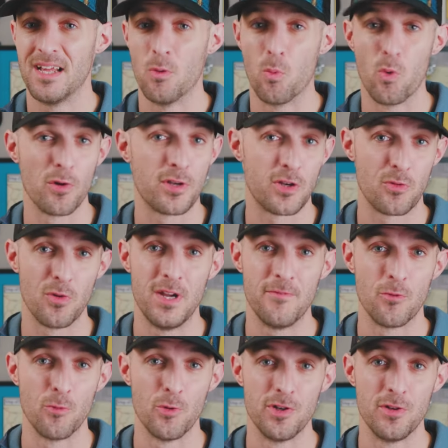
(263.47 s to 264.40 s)
It works
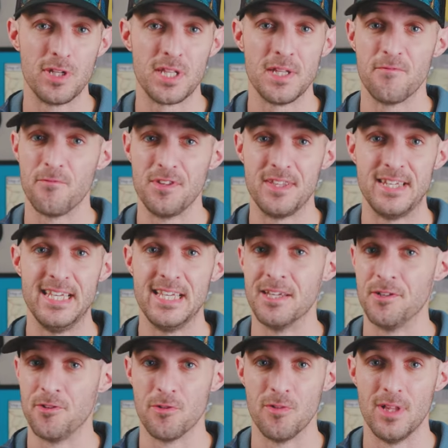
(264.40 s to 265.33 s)
great for reducing
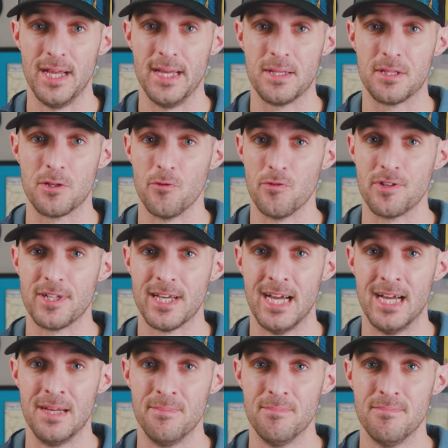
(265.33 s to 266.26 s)
fatigue in your legs over
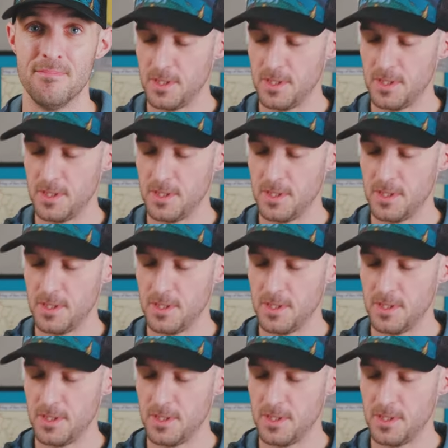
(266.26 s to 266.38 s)
time.